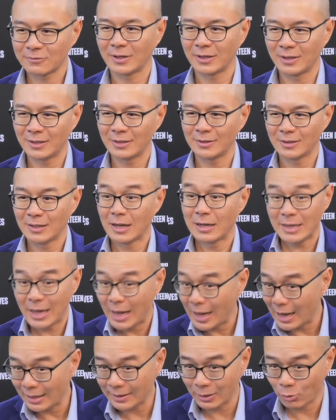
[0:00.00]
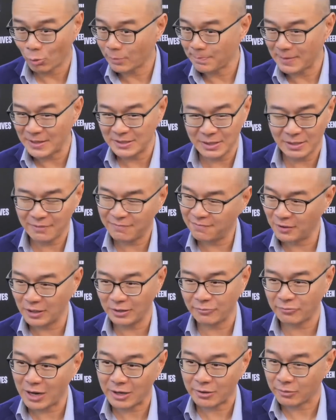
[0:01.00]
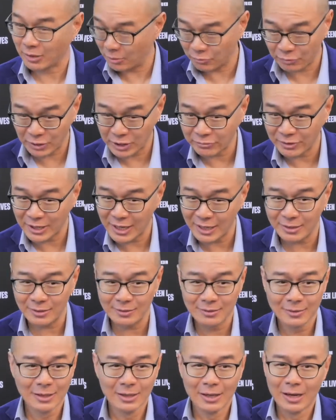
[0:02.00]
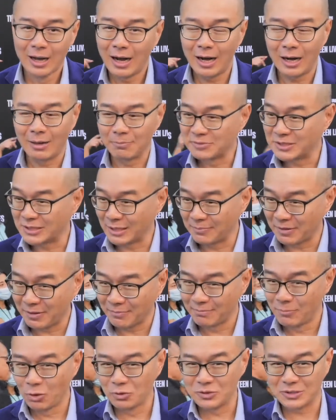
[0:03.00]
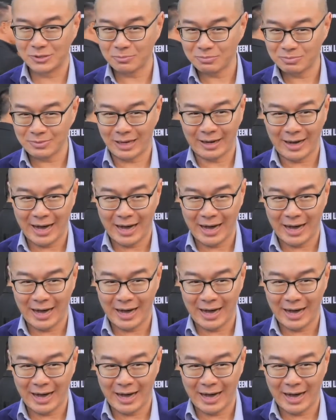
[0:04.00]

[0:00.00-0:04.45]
Right. Yeah, they were basically fully recreated. Some of the most like